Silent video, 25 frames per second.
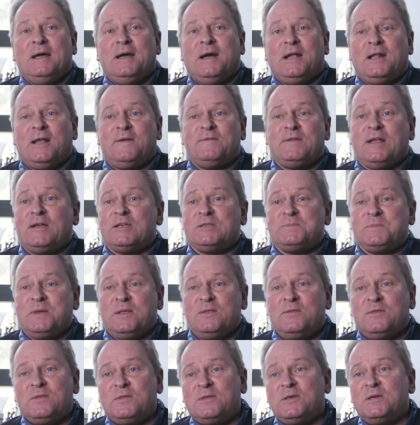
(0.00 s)
And I've now
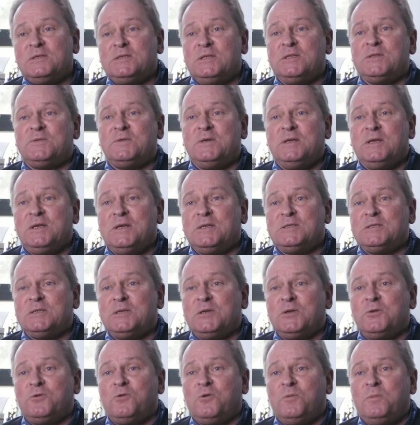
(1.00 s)
spent 33 years
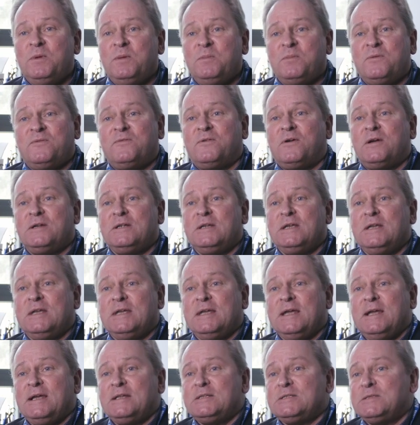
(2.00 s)
in Corby providing
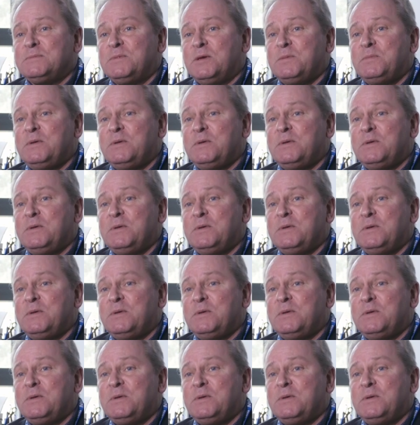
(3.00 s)
care to my